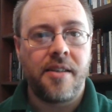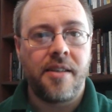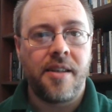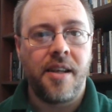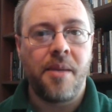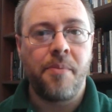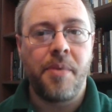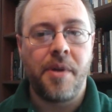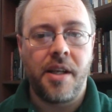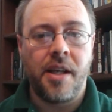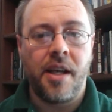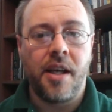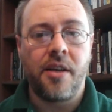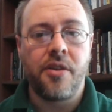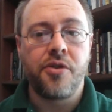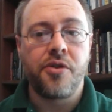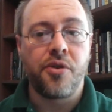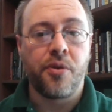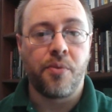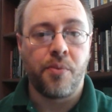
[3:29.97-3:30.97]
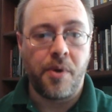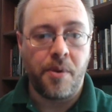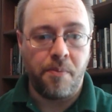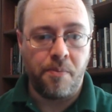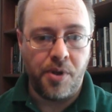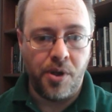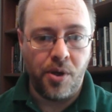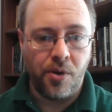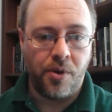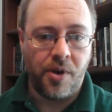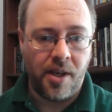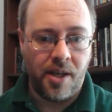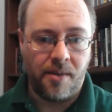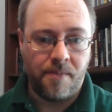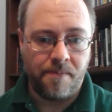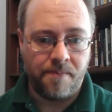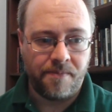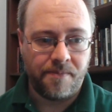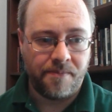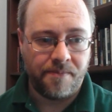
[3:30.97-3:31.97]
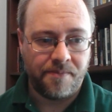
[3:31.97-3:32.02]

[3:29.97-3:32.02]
and began to rebuke him.